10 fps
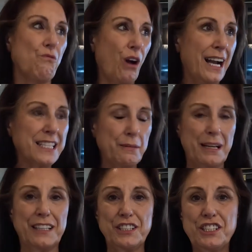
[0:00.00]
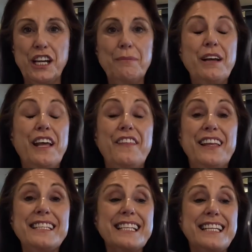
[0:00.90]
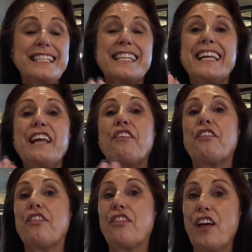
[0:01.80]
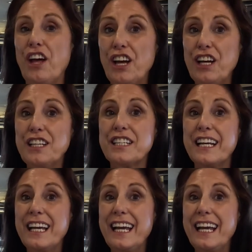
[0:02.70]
Right at the back of the ship. This is the 3rd